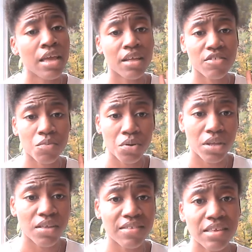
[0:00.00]
It's pretty
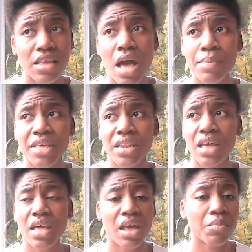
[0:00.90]
easy. I mean,
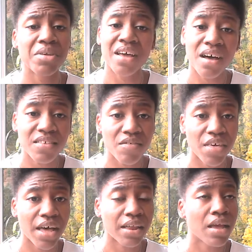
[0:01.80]
and because of
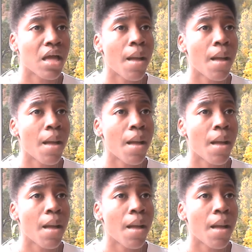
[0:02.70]
that,